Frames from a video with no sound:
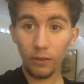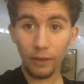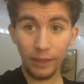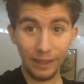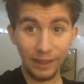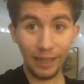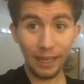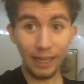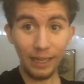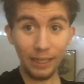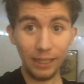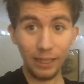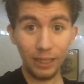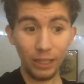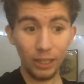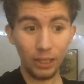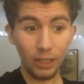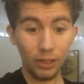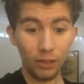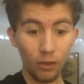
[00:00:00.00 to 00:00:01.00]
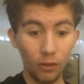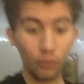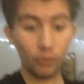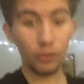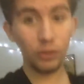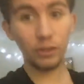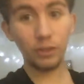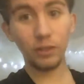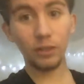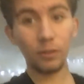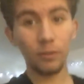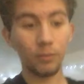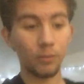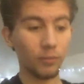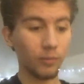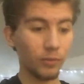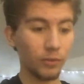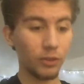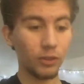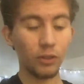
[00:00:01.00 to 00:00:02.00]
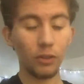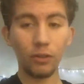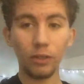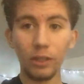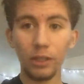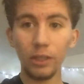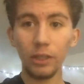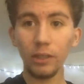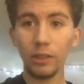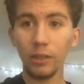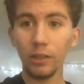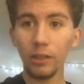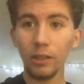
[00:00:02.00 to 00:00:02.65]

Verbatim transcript: like that over some soda.